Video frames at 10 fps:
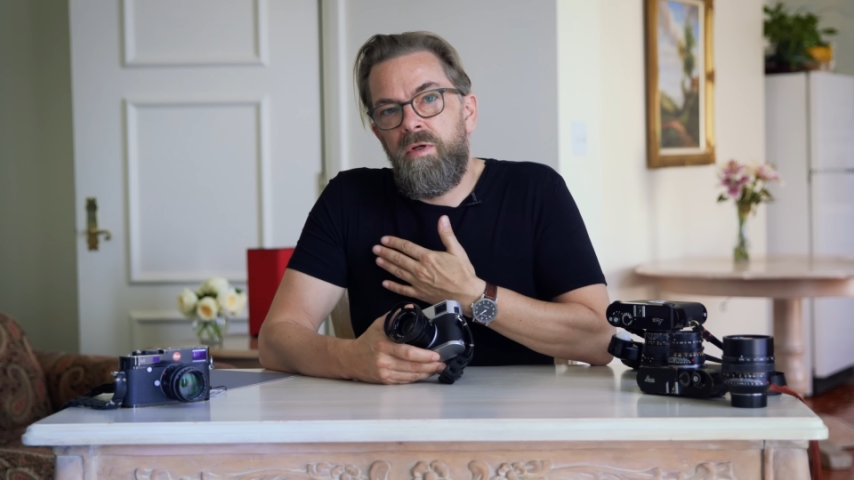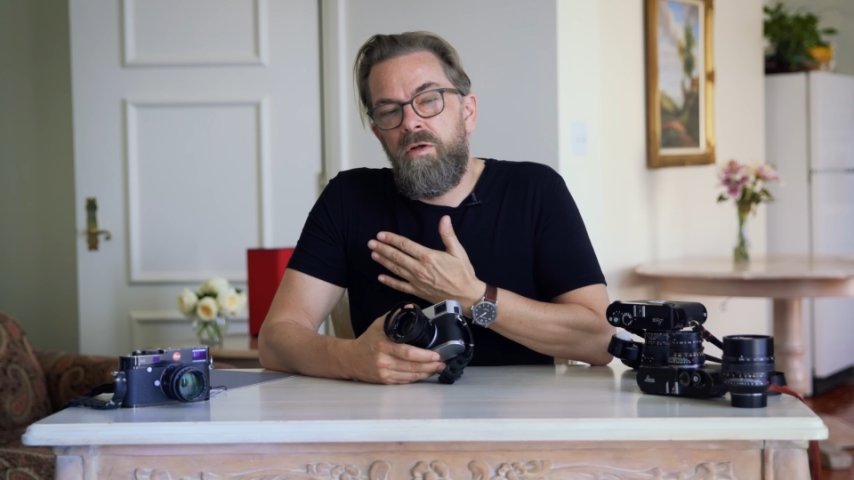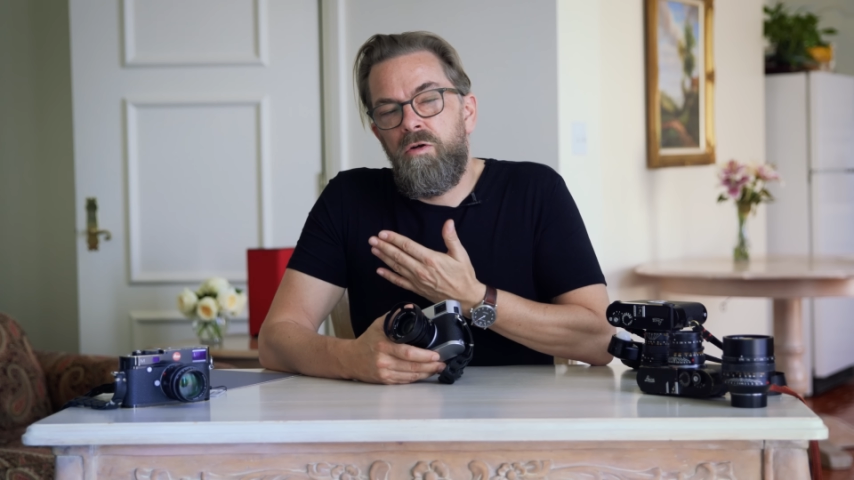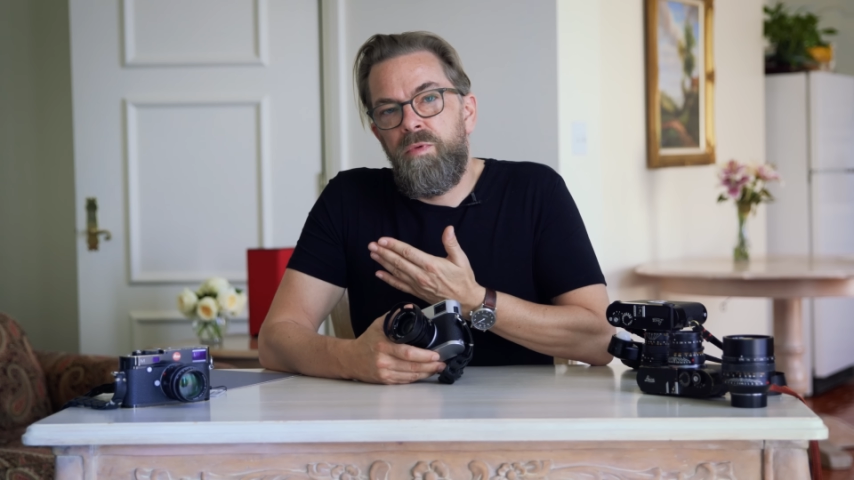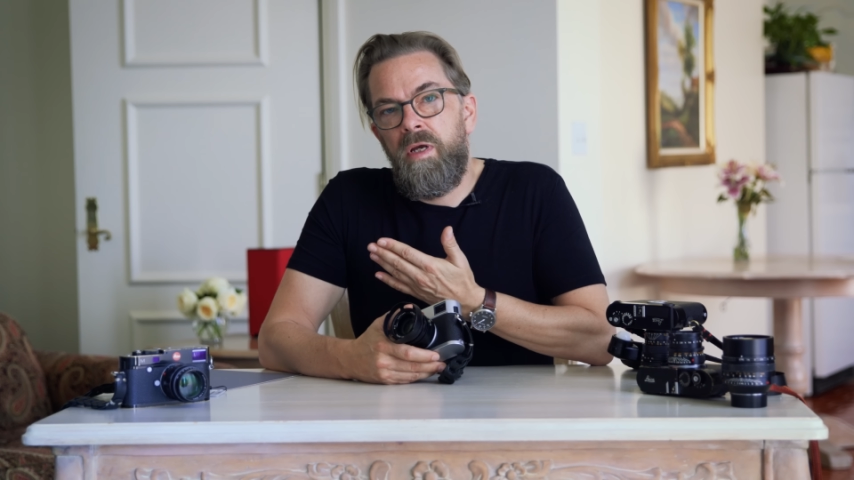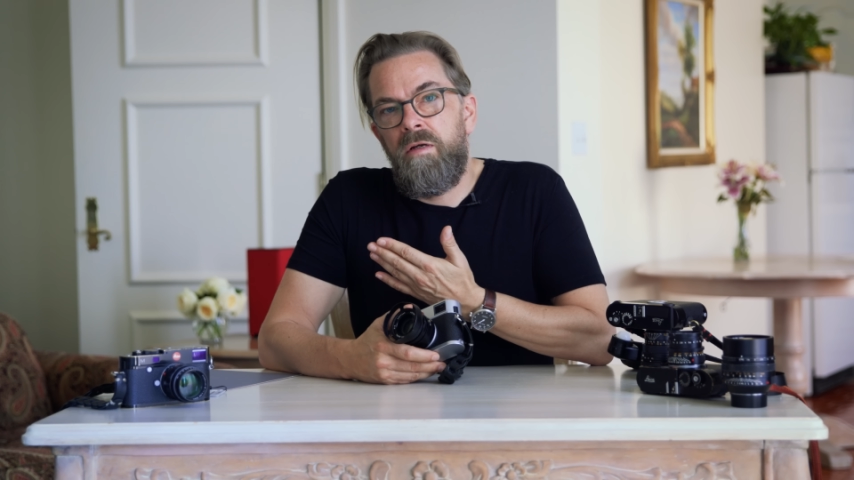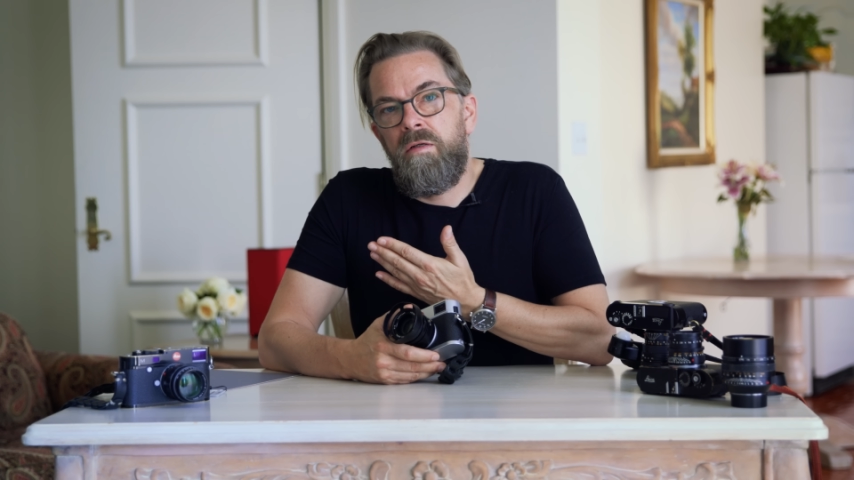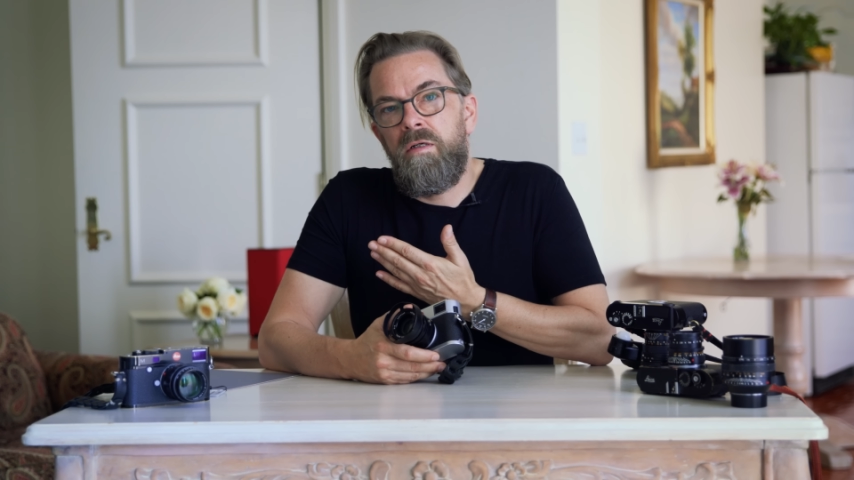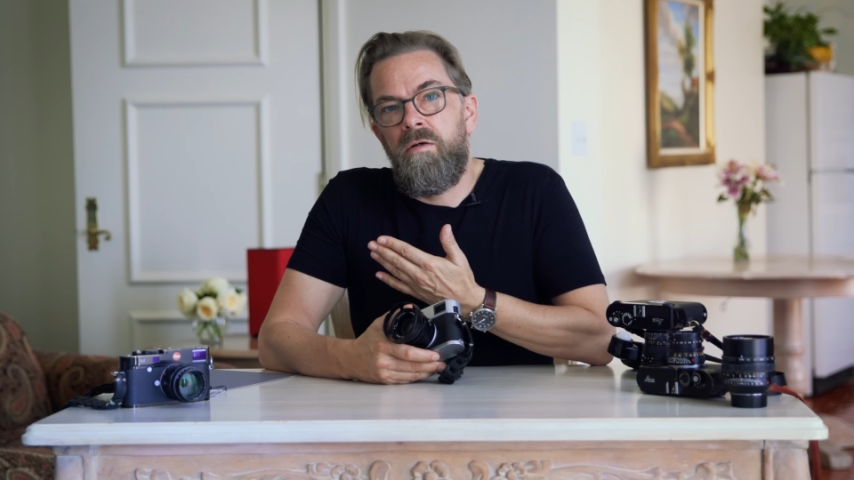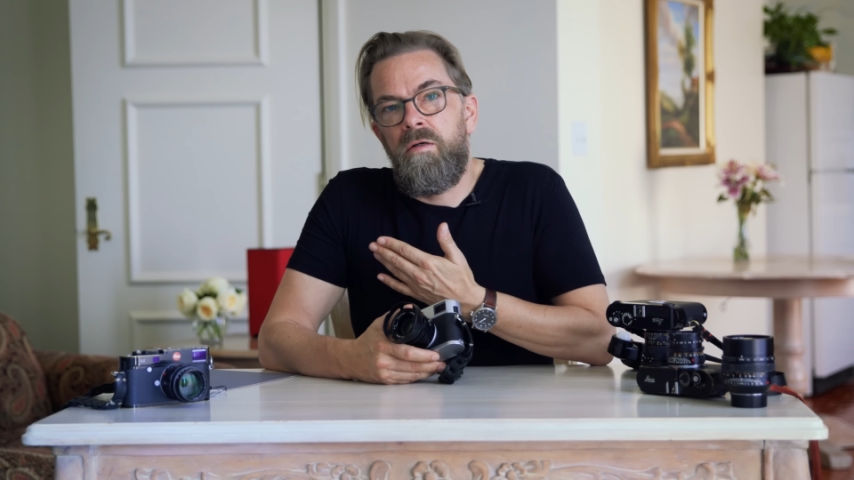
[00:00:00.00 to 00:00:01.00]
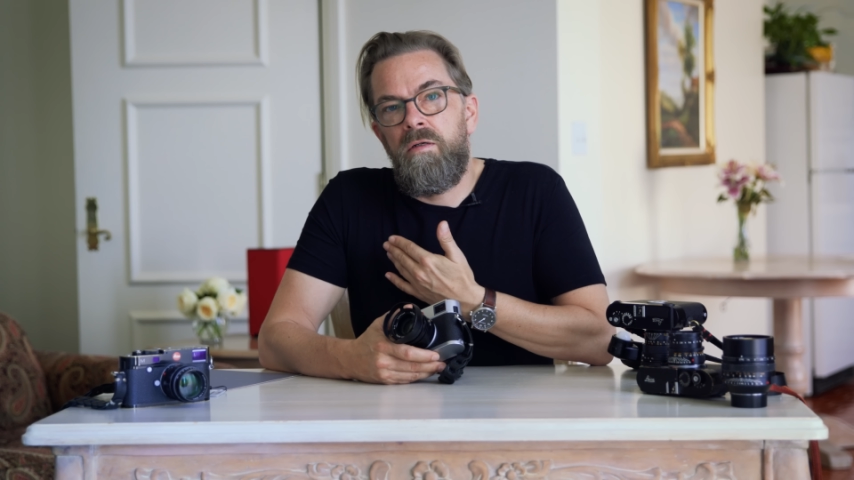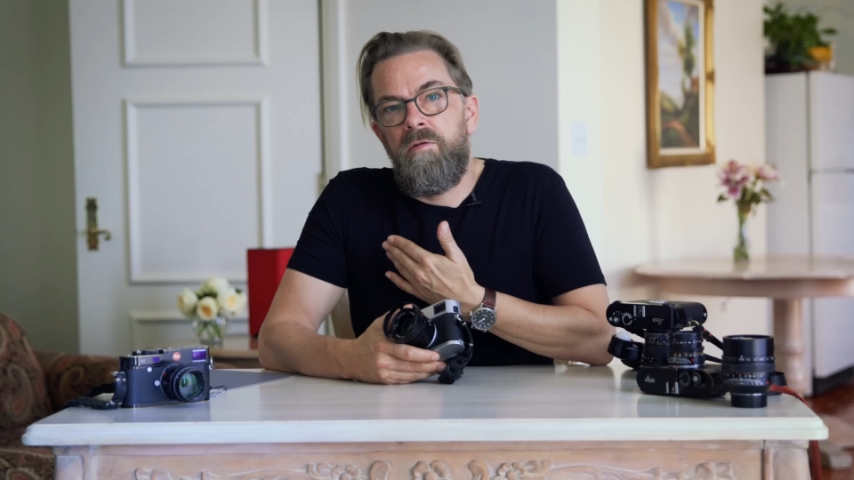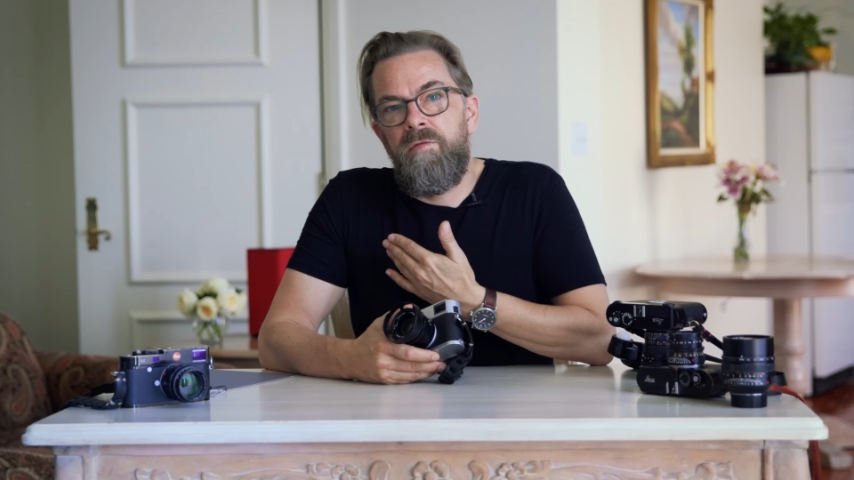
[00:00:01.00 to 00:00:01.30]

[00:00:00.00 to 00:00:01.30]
but it could be any other color or